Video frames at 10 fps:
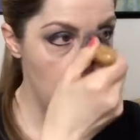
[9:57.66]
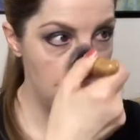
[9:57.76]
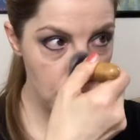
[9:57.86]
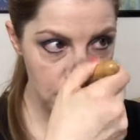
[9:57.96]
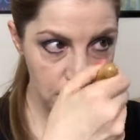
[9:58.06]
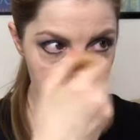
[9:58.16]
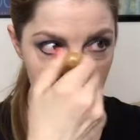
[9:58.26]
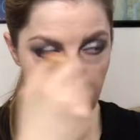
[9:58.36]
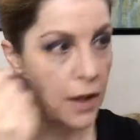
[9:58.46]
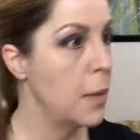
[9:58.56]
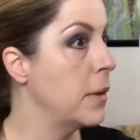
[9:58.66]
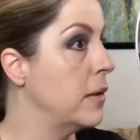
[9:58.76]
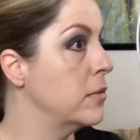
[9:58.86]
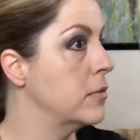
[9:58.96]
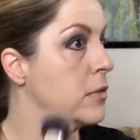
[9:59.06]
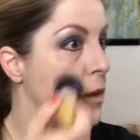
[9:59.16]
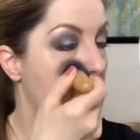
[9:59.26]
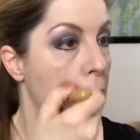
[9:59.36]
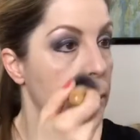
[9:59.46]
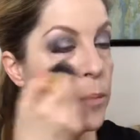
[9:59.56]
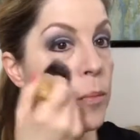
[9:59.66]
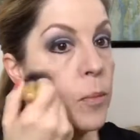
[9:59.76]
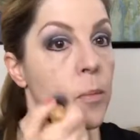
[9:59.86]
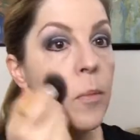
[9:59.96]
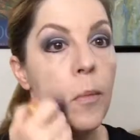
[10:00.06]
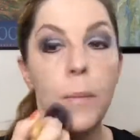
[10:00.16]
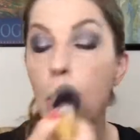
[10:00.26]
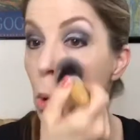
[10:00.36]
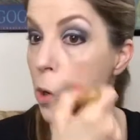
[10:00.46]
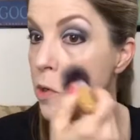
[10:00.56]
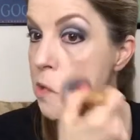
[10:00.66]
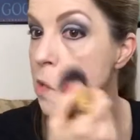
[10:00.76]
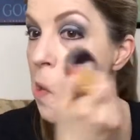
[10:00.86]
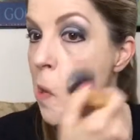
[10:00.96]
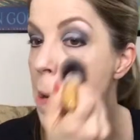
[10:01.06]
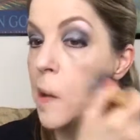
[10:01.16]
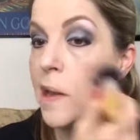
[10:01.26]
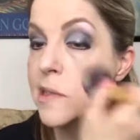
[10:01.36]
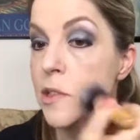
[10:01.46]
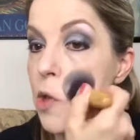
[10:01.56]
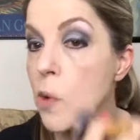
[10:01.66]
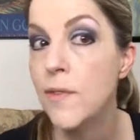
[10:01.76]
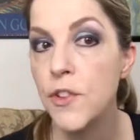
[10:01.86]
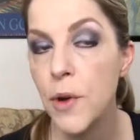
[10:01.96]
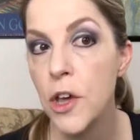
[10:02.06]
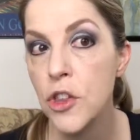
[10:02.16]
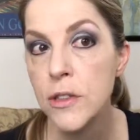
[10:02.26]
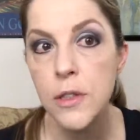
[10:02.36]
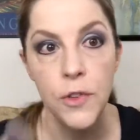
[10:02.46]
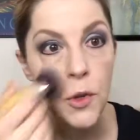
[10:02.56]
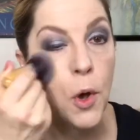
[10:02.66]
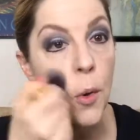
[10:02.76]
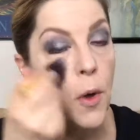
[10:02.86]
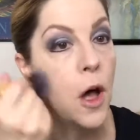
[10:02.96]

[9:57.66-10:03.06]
One trick to helping to hide pores is to go different directions. So if you go